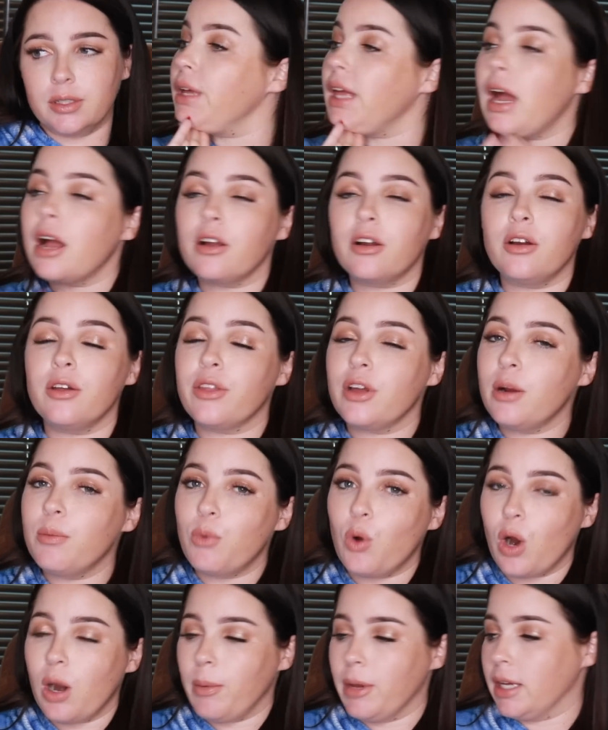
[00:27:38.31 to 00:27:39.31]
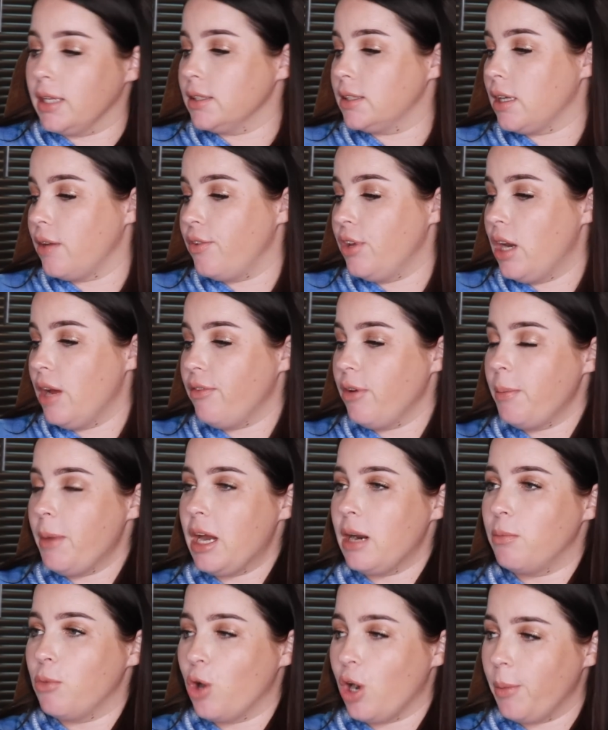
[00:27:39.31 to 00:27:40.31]
But yeah, girl, they're Mormons. Have you never
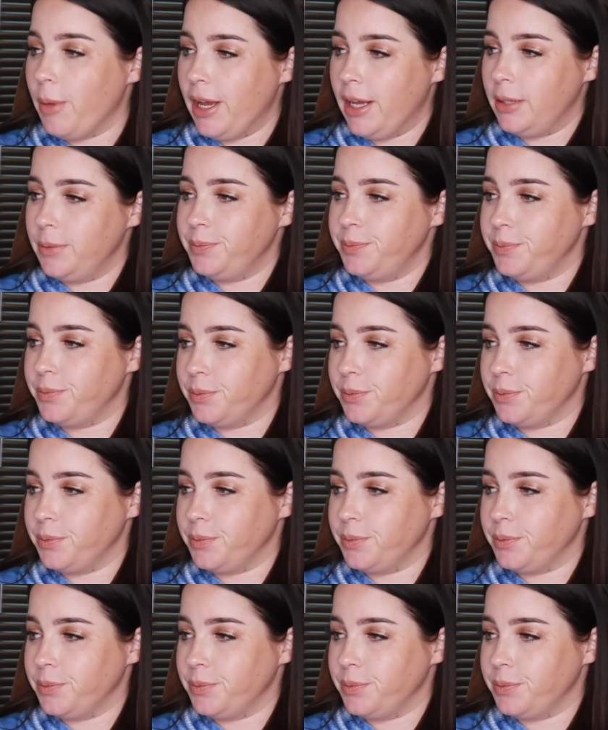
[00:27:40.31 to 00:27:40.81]
met a Mormon?